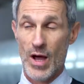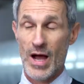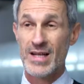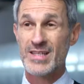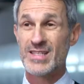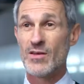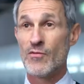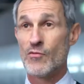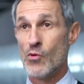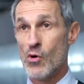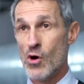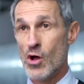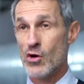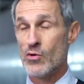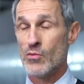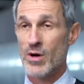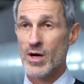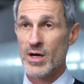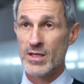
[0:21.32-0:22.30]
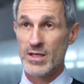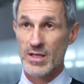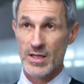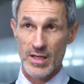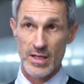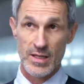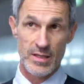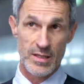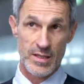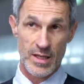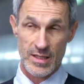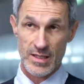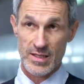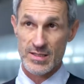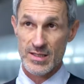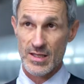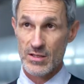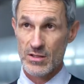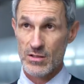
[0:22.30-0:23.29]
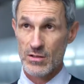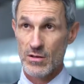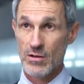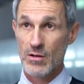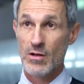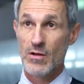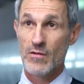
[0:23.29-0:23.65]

active worldwide in data center.